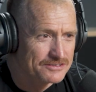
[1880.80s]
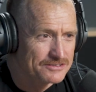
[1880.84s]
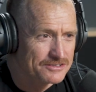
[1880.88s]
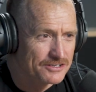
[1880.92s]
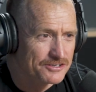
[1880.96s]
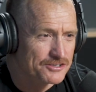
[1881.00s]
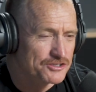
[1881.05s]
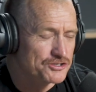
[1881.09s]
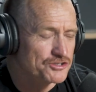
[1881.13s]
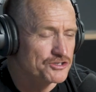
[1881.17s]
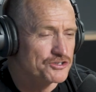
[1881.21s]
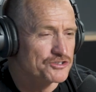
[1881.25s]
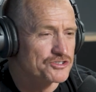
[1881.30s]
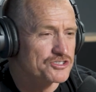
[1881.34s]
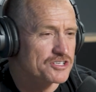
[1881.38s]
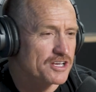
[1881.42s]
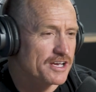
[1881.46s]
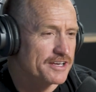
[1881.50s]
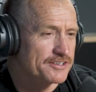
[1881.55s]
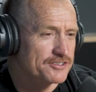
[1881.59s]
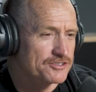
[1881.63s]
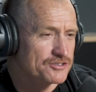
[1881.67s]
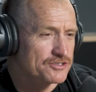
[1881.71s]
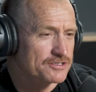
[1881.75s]
So did you
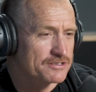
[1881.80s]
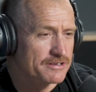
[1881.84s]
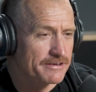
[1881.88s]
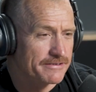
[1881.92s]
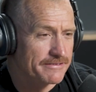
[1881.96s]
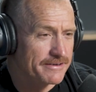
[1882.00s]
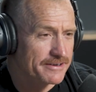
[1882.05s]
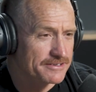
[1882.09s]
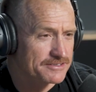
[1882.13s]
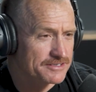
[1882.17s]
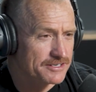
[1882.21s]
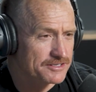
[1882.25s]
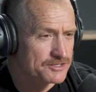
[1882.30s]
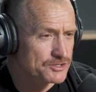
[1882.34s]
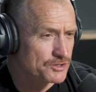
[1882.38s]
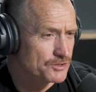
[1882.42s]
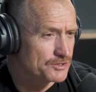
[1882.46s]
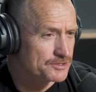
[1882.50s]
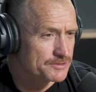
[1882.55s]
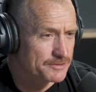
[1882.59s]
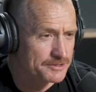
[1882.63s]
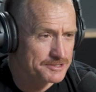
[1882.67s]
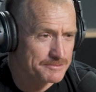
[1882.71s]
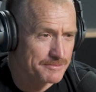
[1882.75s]
turn around and say,
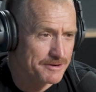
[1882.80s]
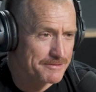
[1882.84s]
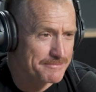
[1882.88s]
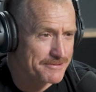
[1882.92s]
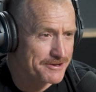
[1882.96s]
George, what's my